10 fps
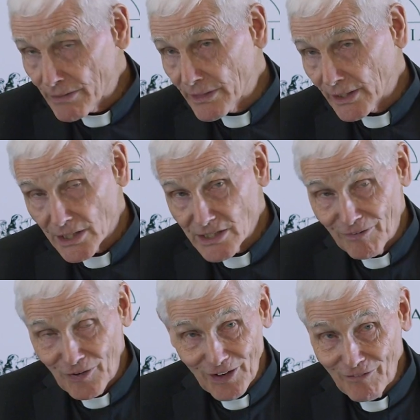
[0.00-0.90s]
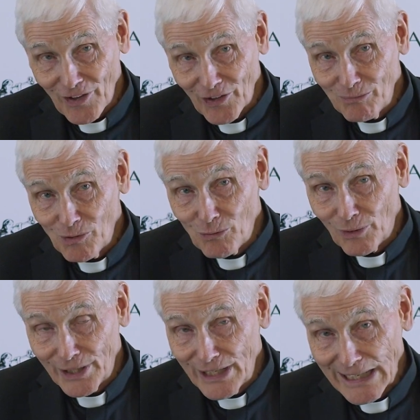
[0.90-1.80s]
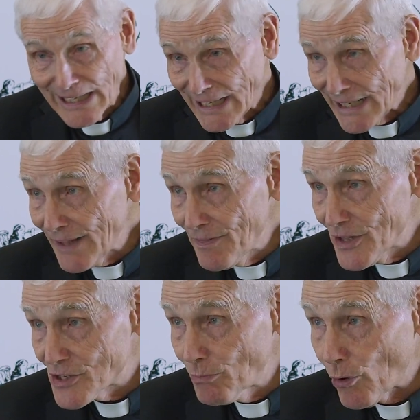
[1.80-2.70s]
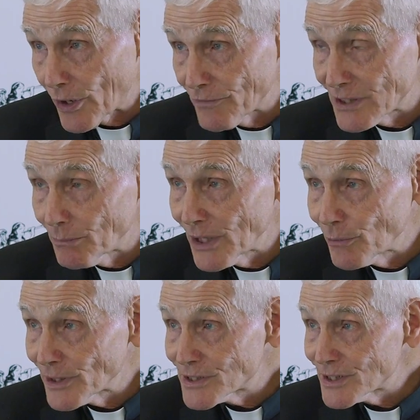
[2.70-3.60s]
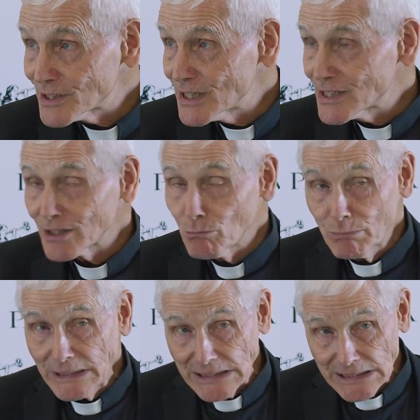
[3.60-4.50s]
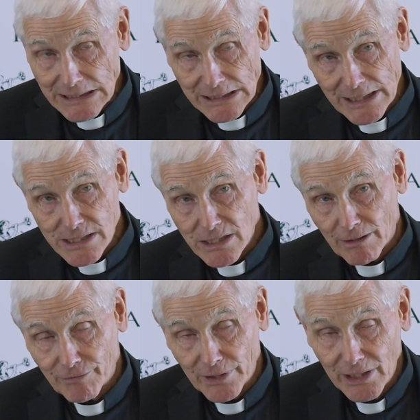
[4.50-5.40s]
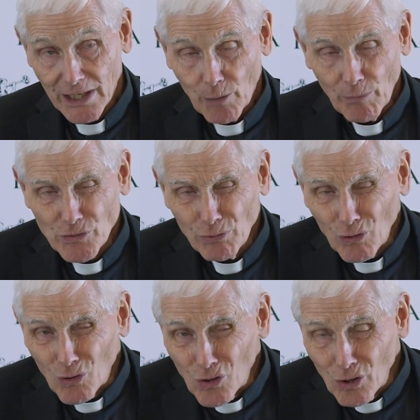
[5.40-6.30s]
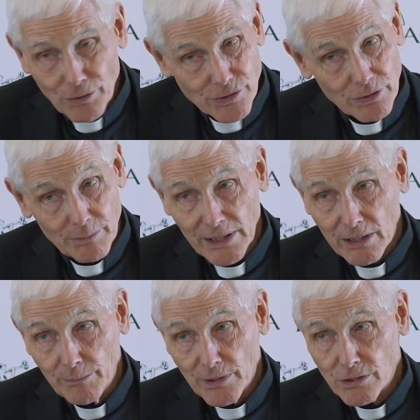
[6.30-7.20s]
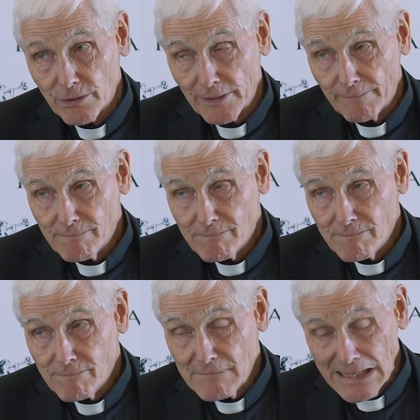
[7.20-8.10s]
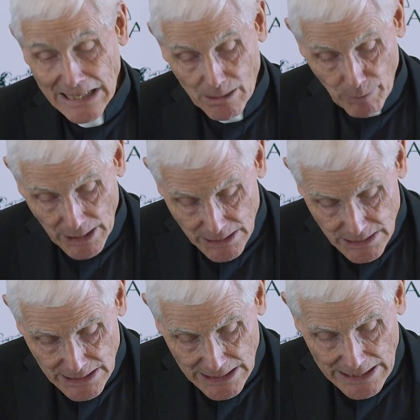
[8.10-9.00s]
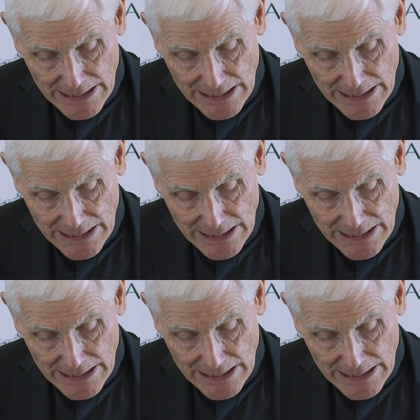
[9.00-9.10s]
I think, is a very valuable one in this book. If somebody wants to see some meaning in suffering, which will always remain a mystery, but